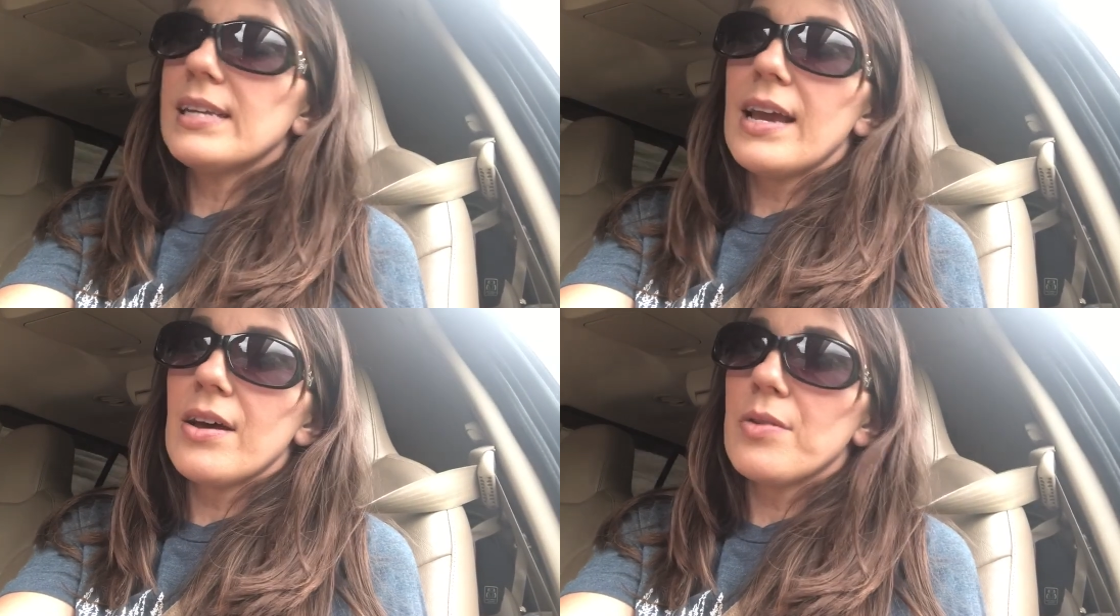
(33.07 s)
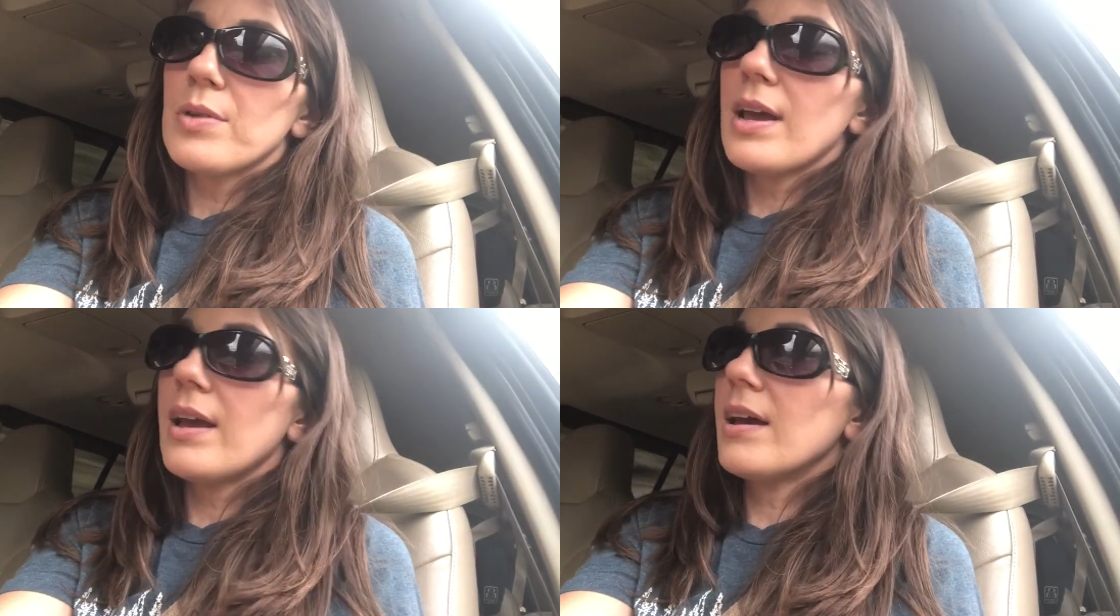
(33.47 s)

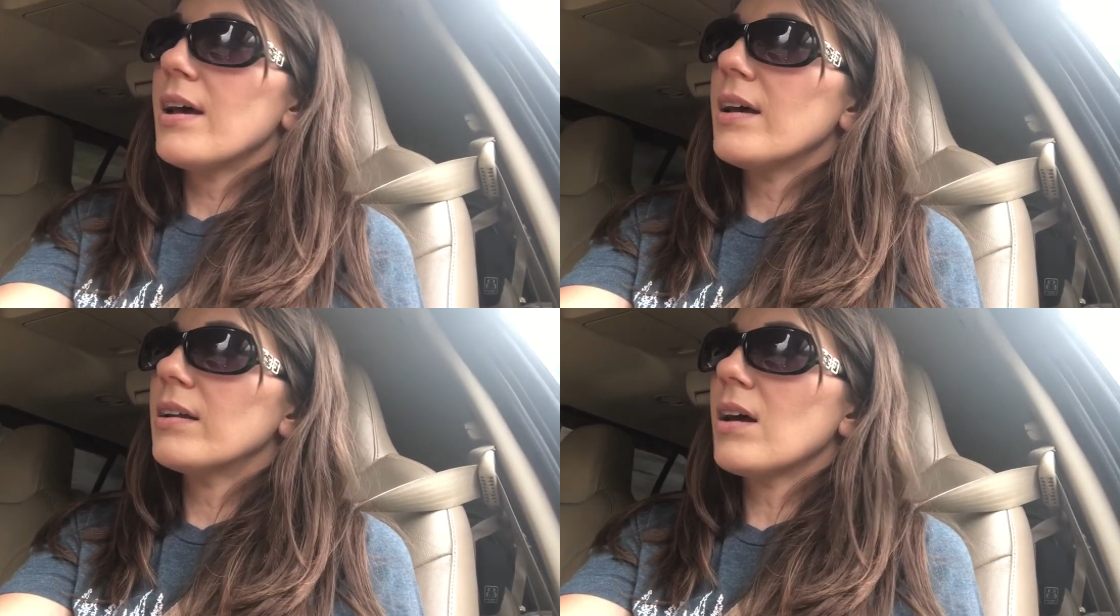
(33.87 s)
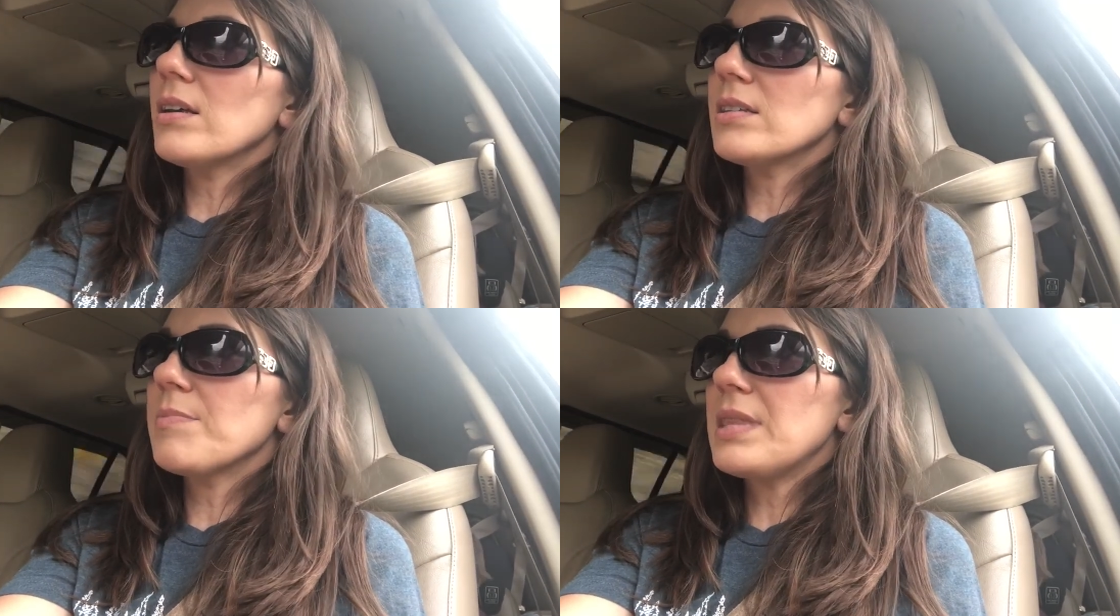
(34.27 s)
town and
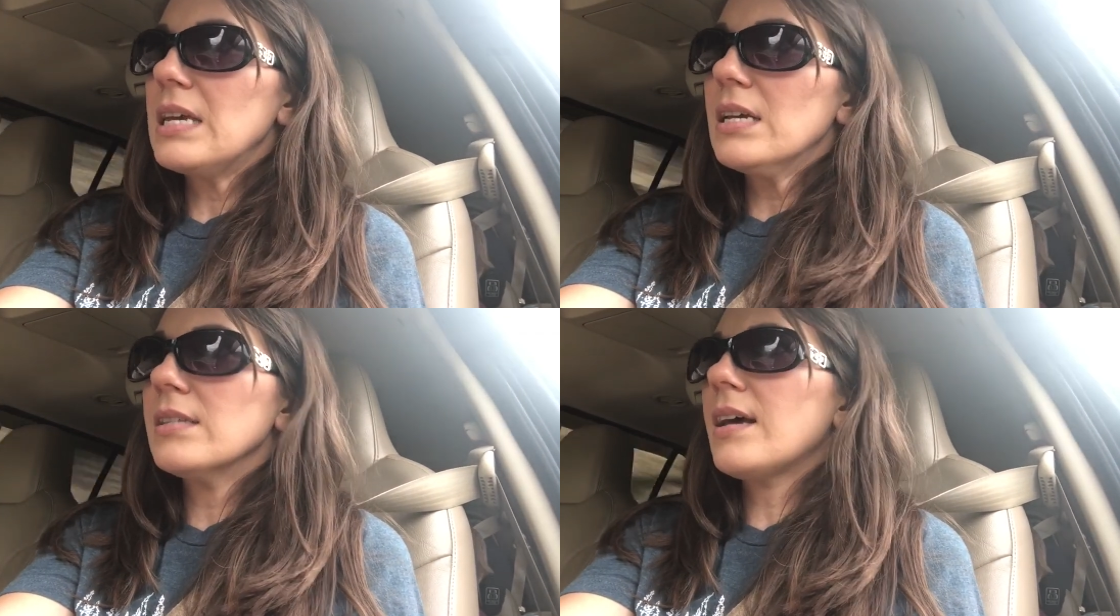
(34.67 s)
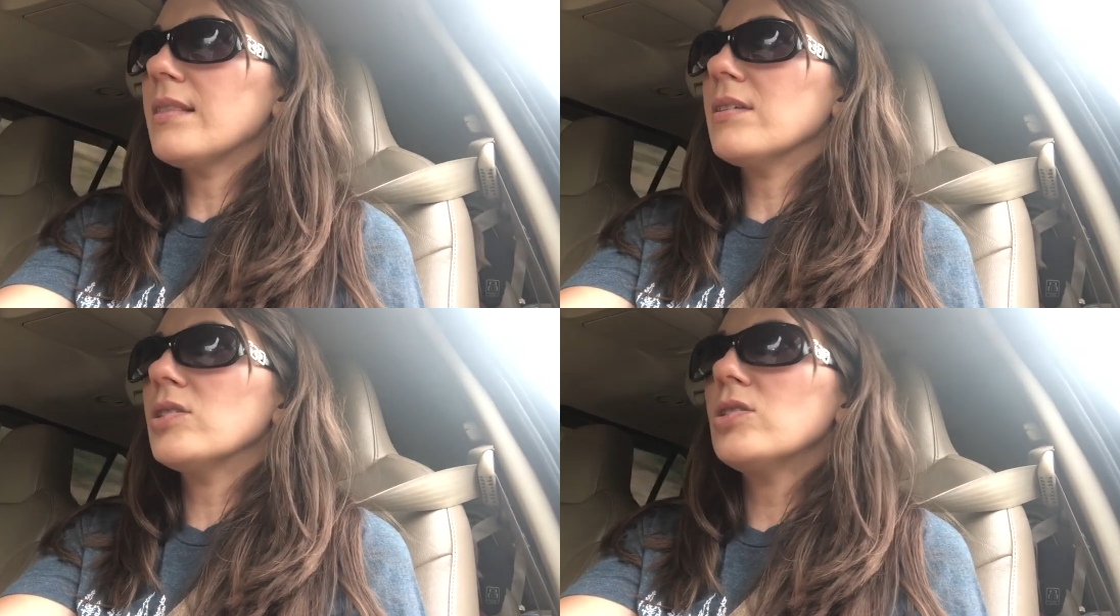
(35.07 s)
got some things
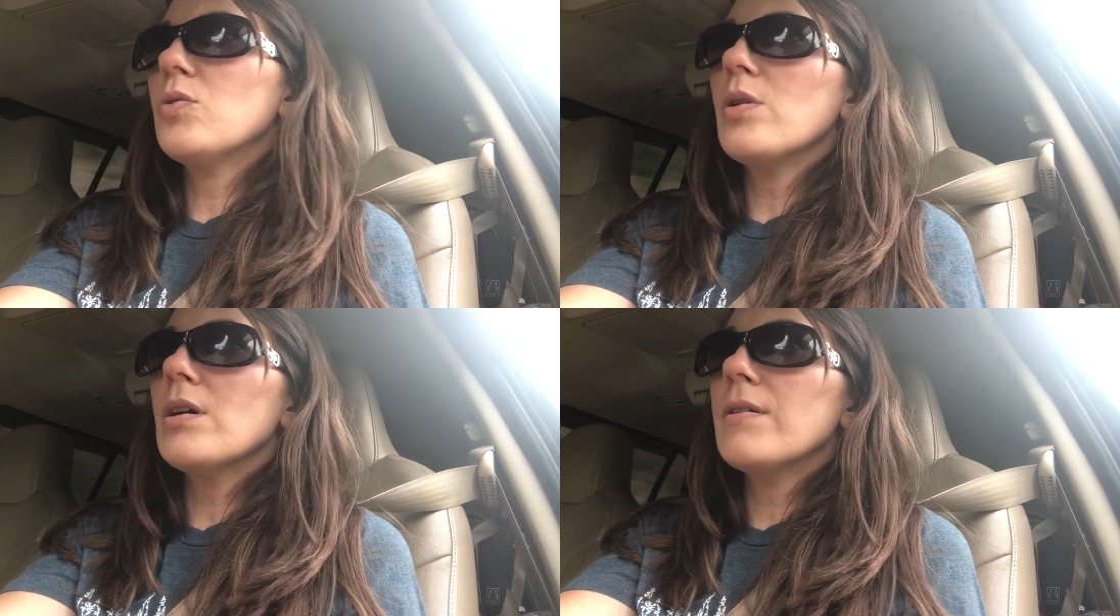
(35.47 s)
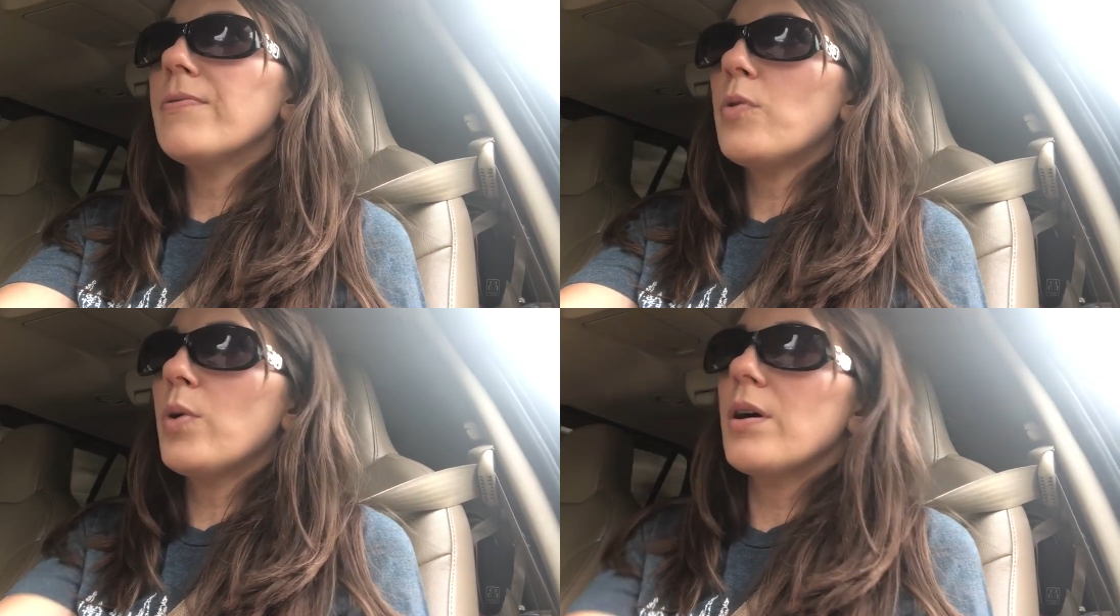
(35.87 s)
at the store
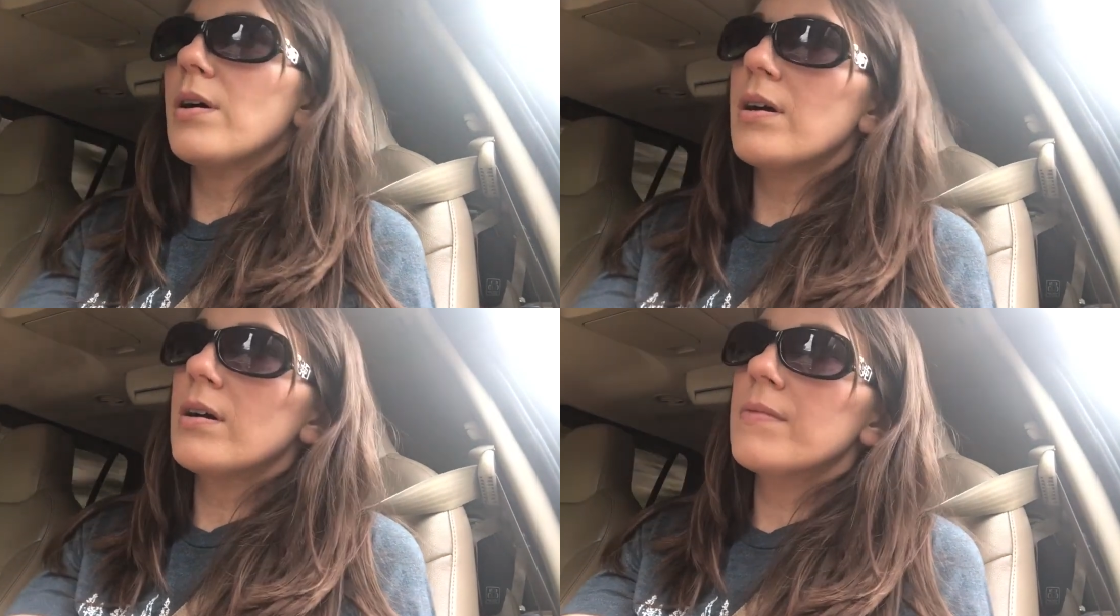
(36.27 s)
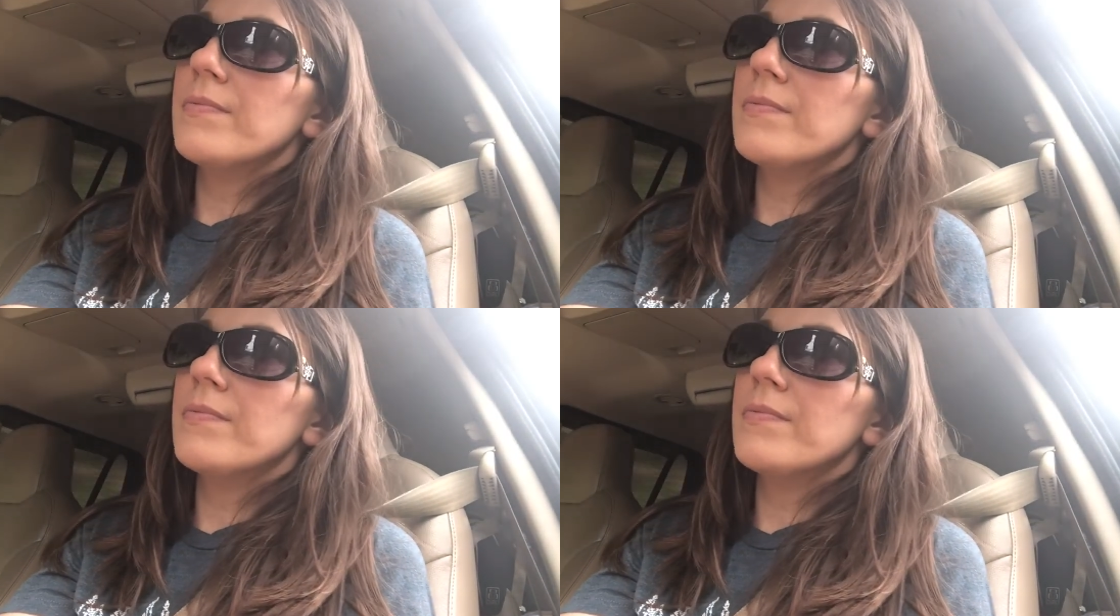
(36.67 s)
for